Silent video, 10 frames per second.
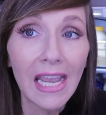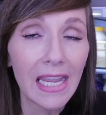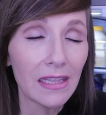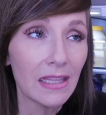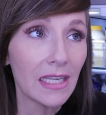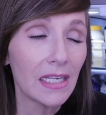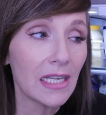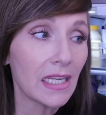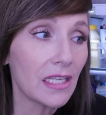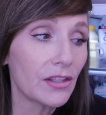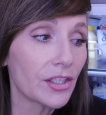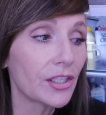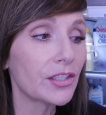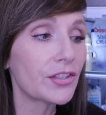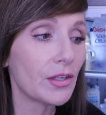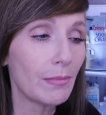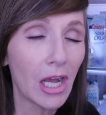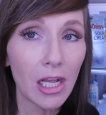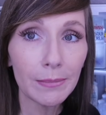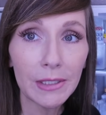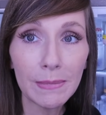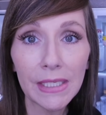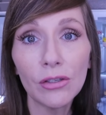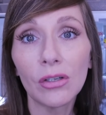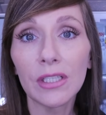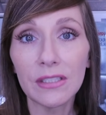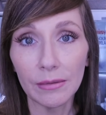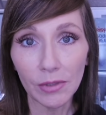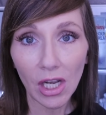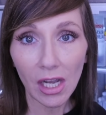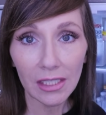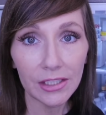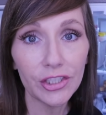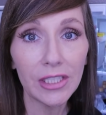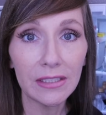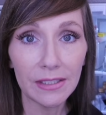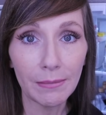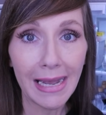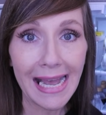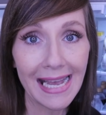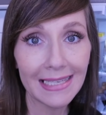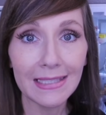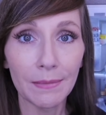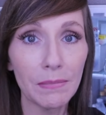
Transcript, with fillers: and then either some almond milk, some collagen, some ice,